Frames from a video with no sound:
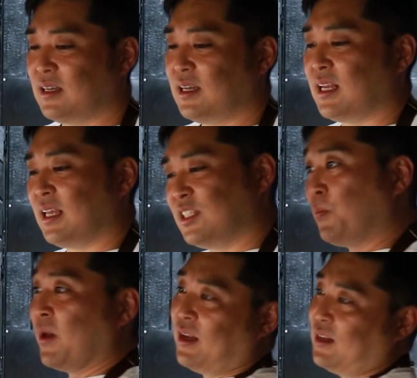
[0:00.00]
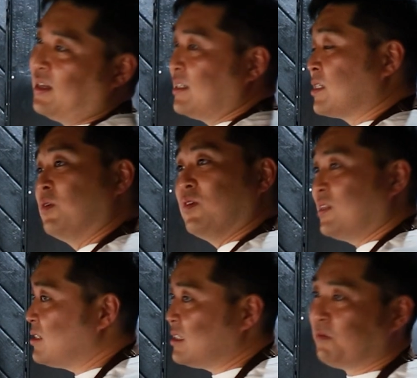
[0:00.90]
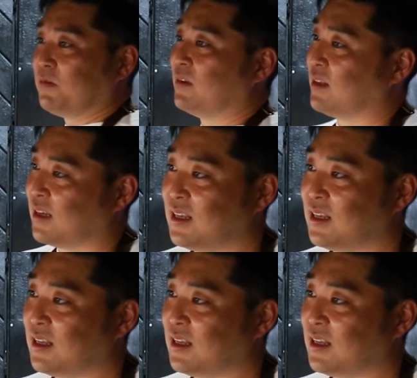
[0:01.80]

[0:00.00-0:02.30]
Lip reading: and in Japan, quality is different.